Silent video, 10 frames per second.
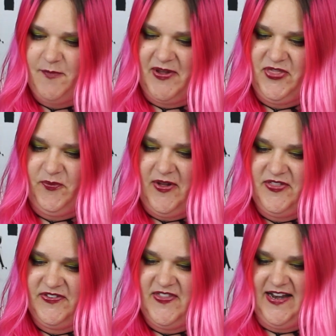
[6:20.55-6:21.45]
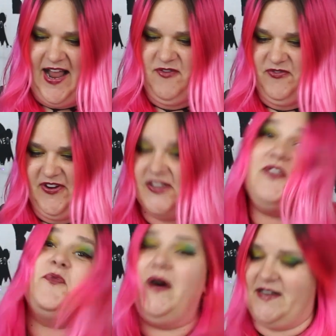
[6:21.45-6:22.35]
uh, but the ones that I
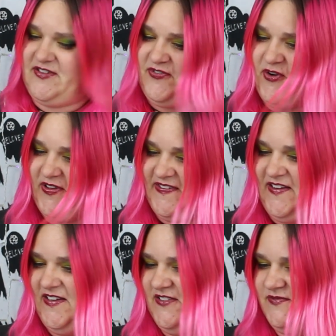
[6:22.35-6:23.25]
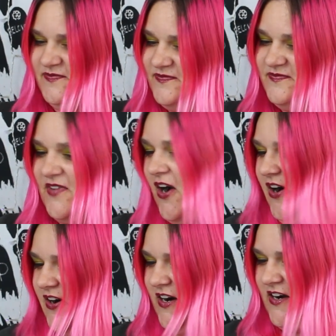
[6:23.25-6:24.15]
really wanted to focus on
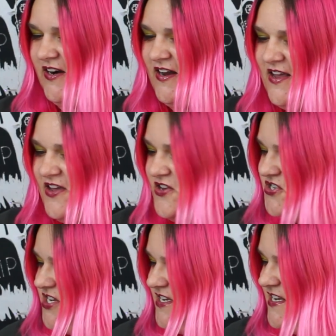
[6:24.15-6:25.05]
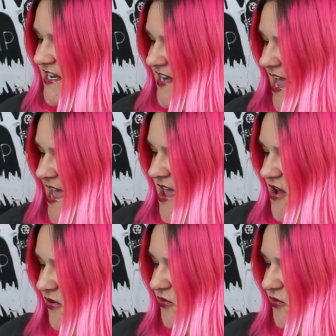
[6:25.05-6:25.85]
are she did a